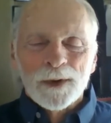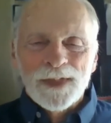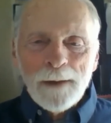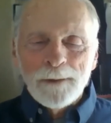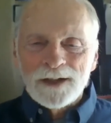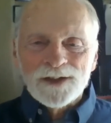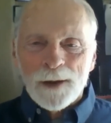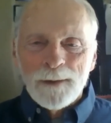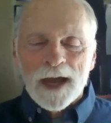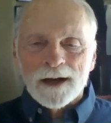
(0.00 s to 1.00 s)
But that means
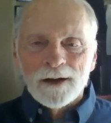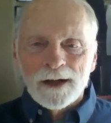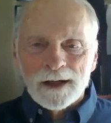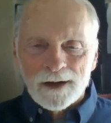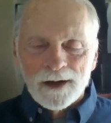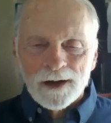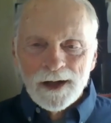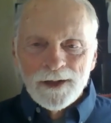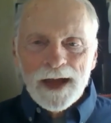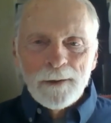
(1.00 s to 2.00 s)
I'm analytical.
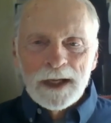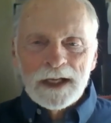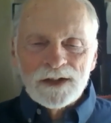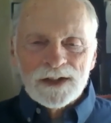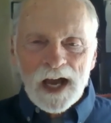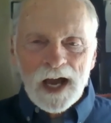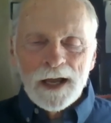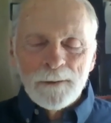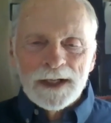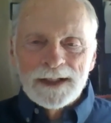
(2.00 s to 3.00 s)
That means
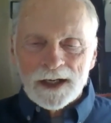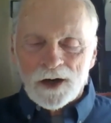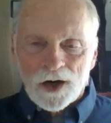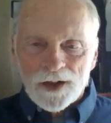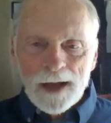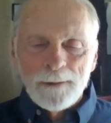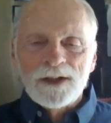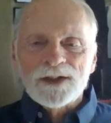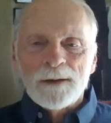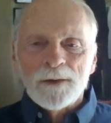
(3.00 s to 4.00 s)
I'm a digger. That
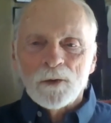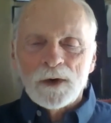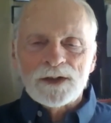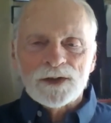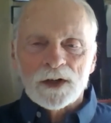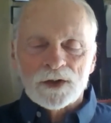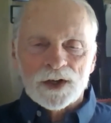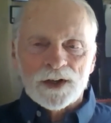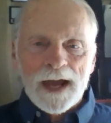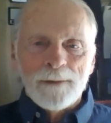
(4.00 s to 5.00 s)
means I'm a
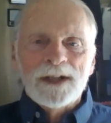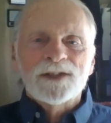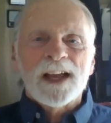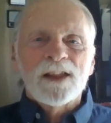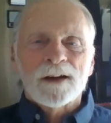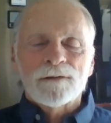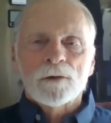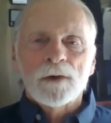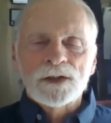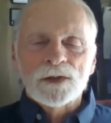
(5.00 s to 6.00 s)
researcher. That means I look
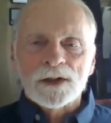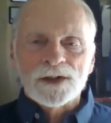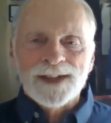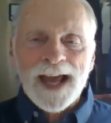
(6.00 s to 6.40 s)
for resources.